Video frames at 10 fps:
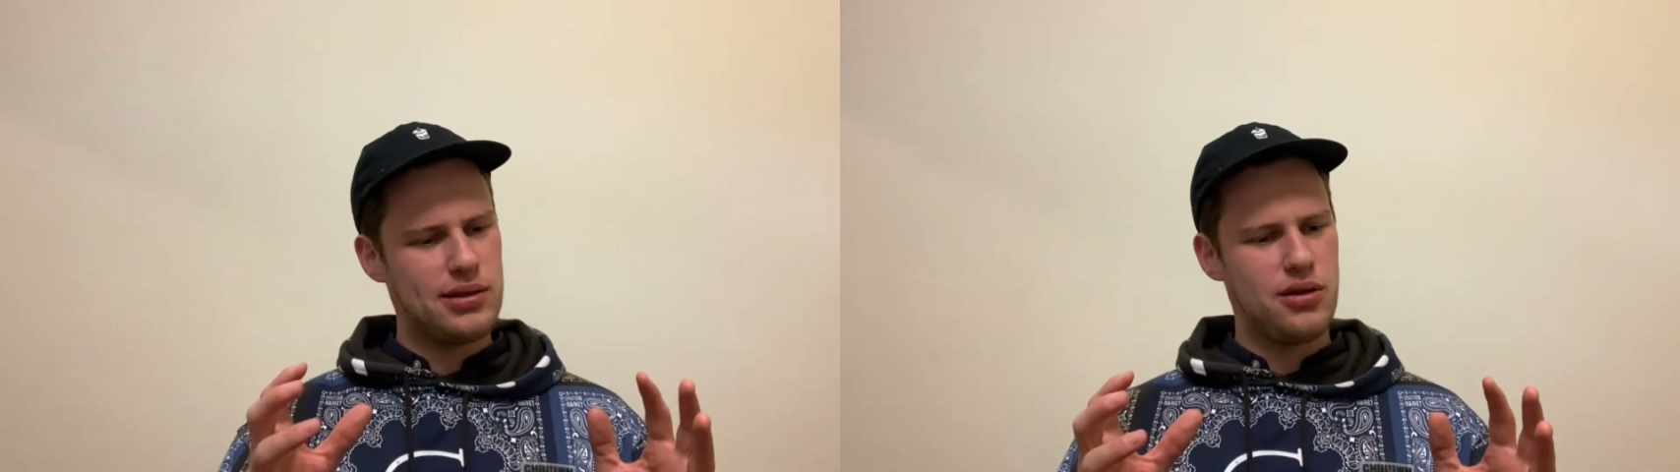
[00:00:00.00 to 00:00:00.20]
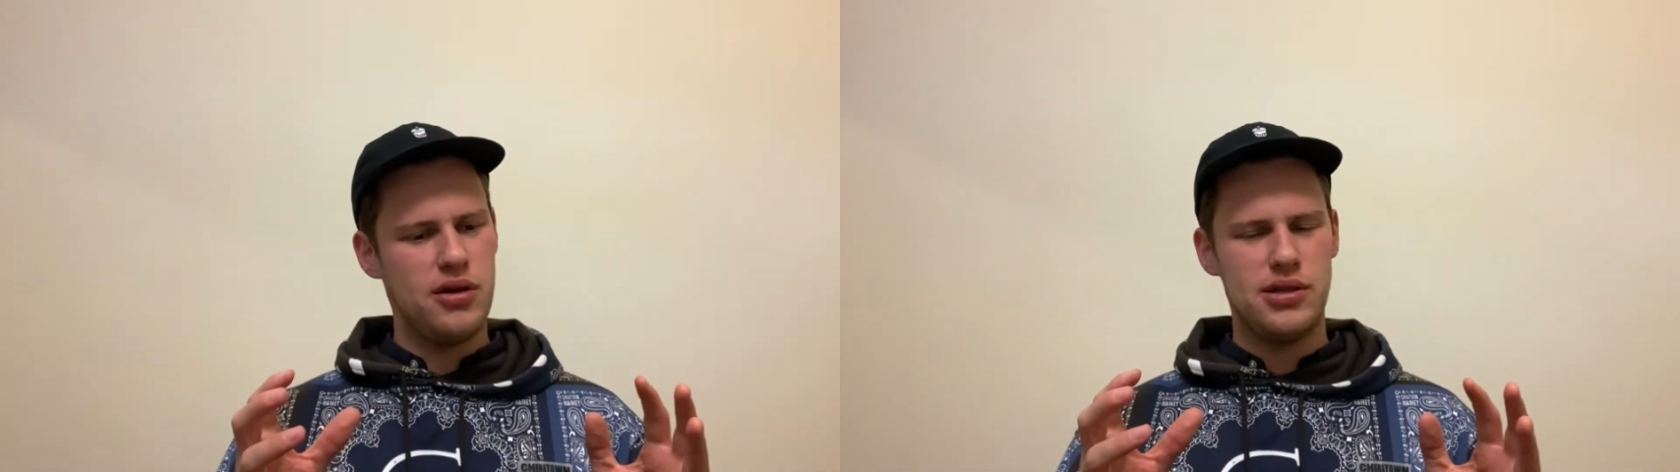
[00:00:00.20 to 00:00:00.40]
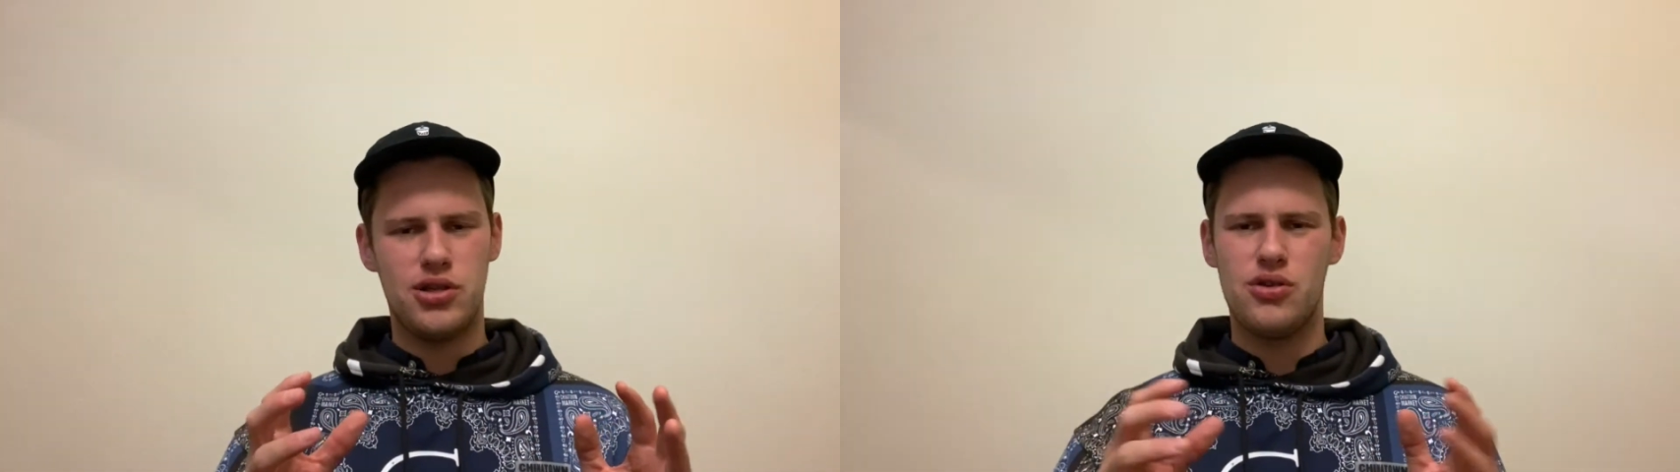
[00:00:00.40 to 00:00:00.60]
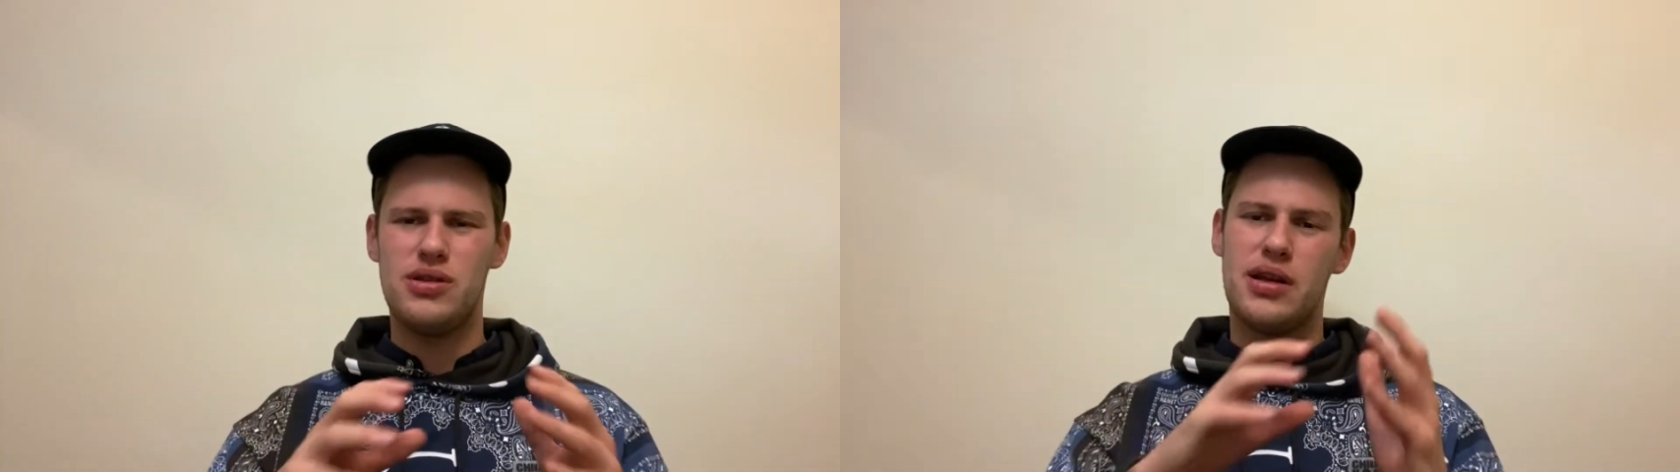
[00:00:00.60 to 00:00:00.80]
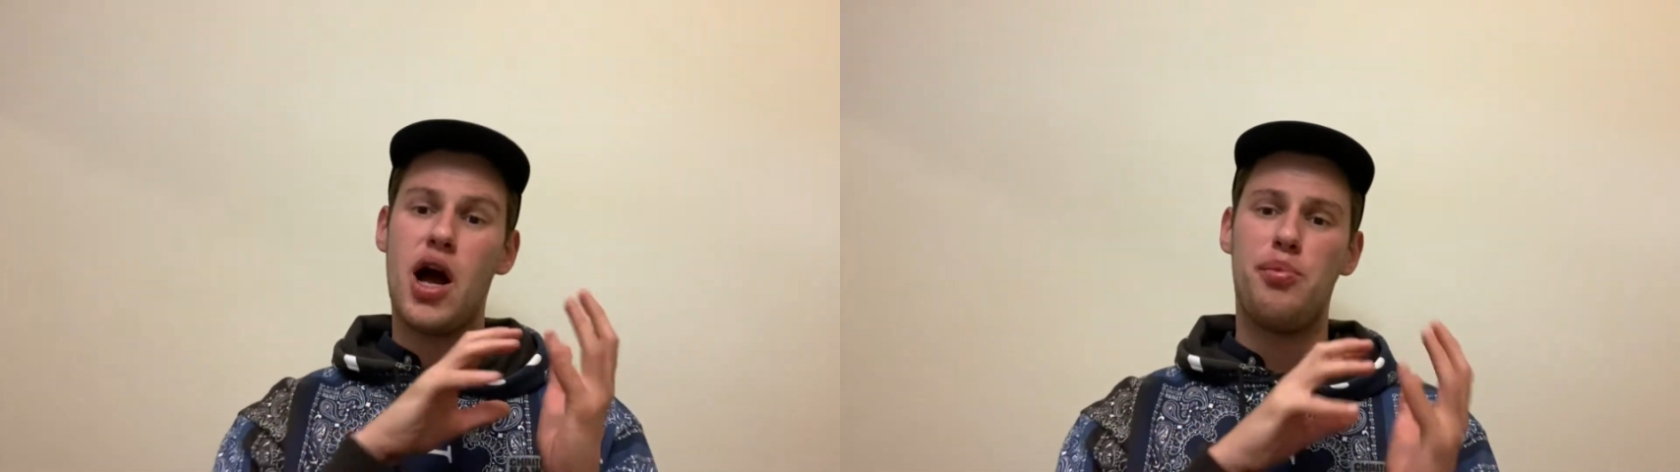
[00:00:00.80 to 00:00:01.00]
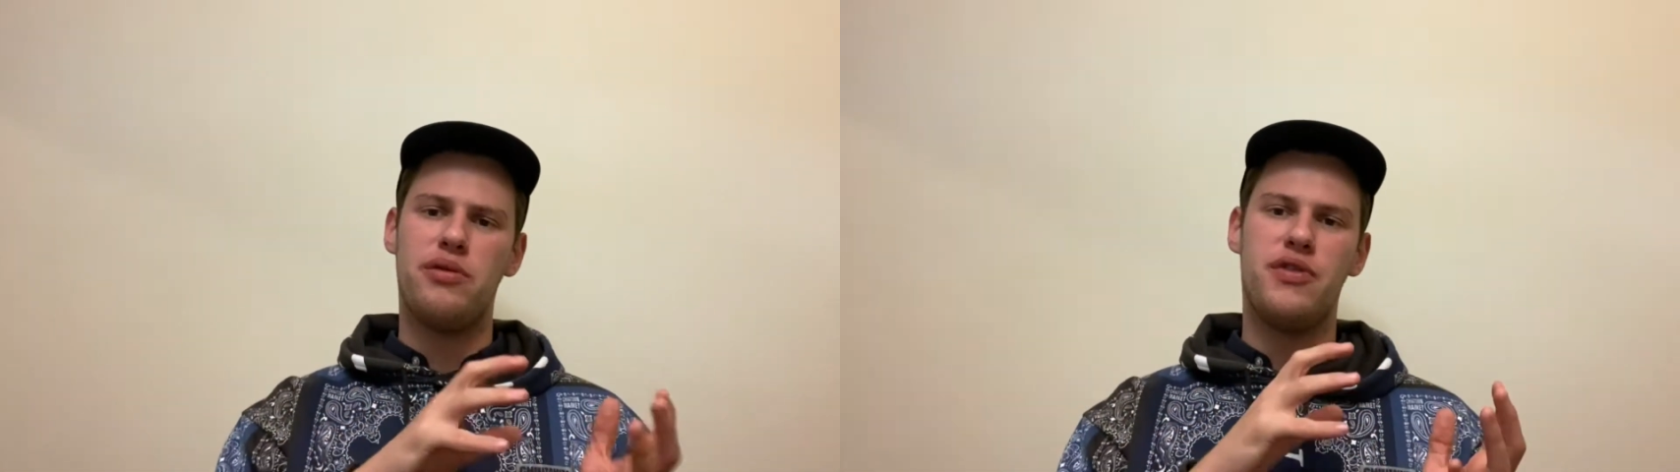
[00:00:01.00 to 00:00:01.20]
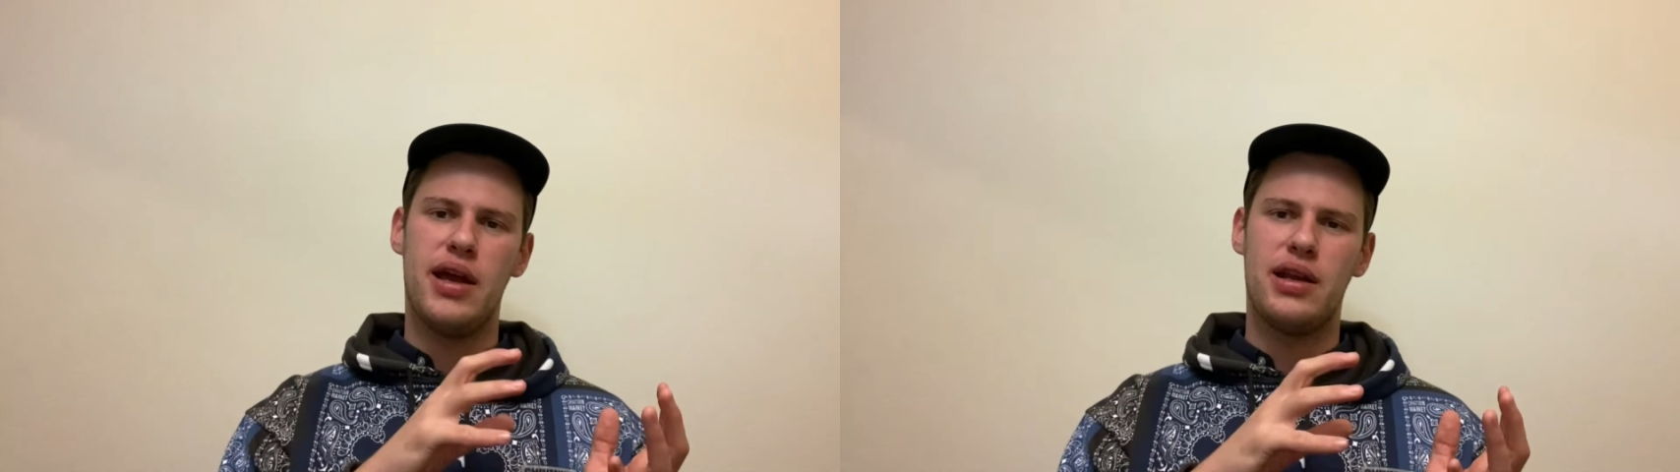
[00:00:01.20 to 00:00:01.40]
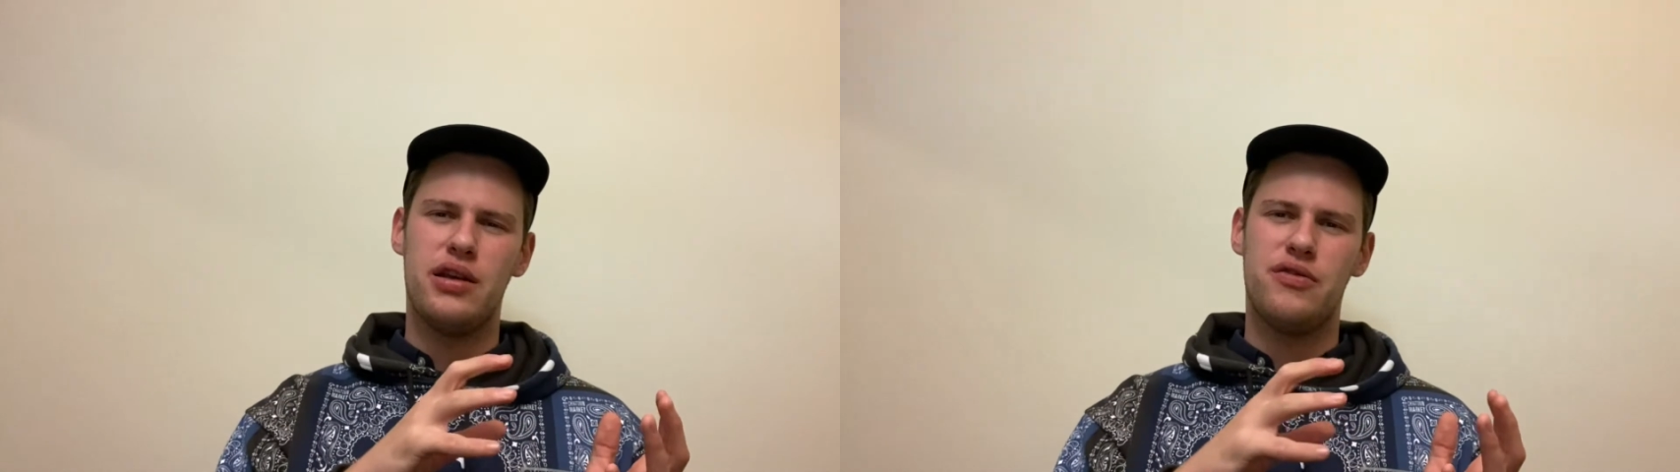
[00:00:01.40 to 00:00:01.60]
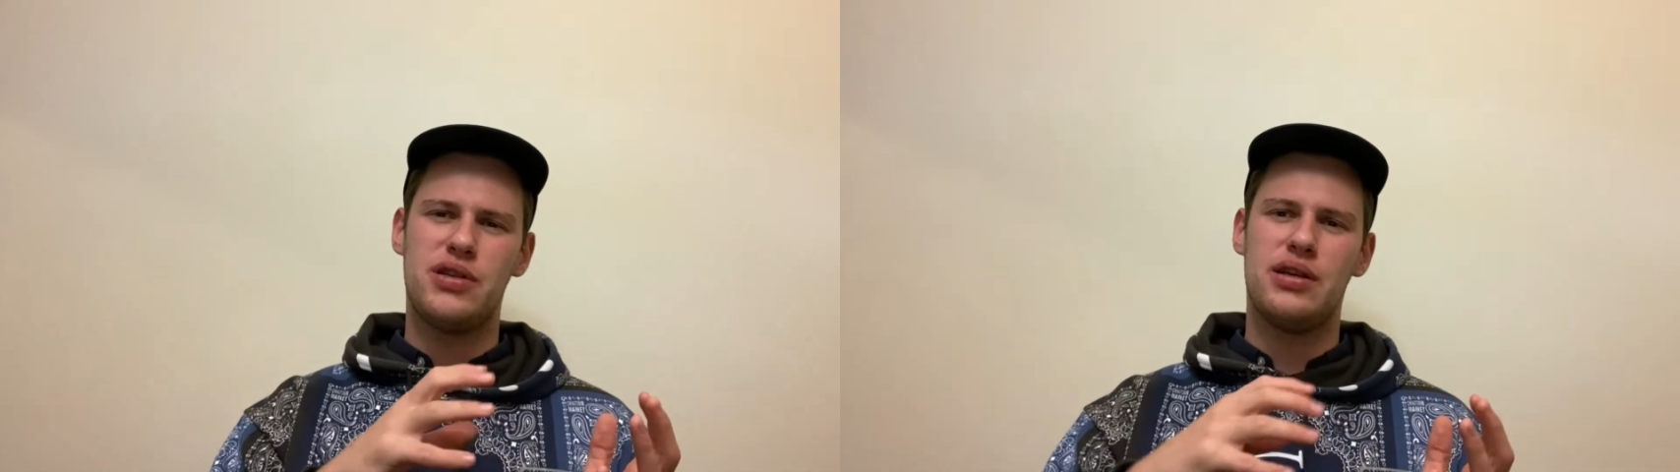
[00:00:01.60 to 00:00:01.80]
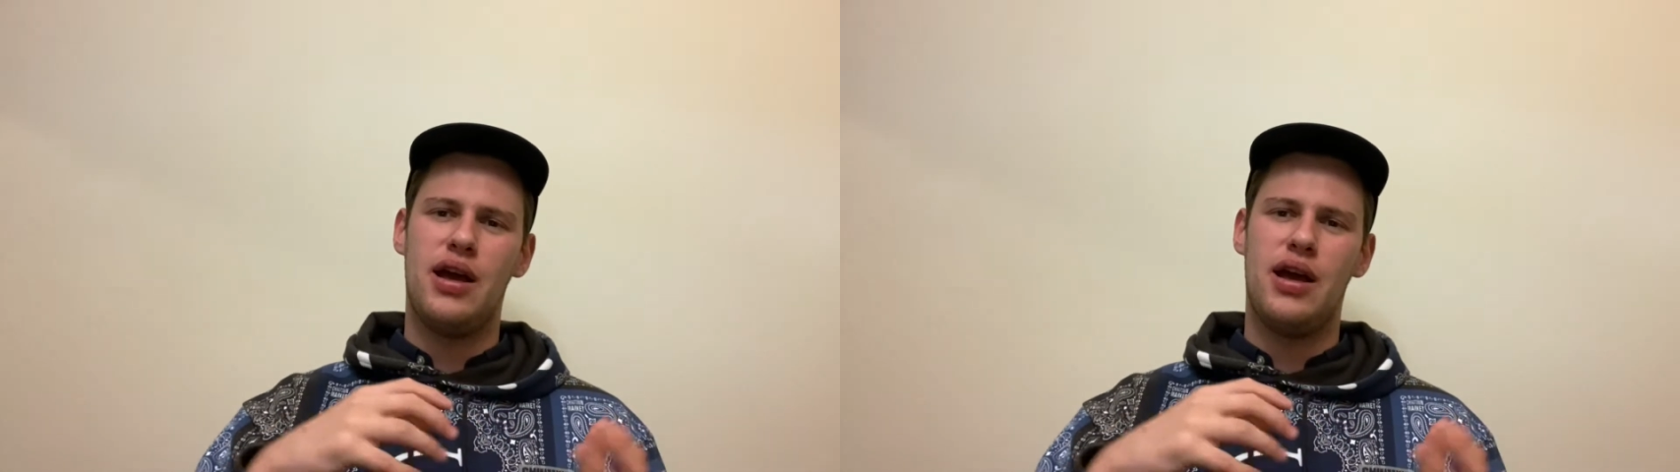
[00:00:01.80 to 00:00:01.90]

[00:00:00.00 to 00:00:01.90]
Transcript: to those issues and a couple of negatives,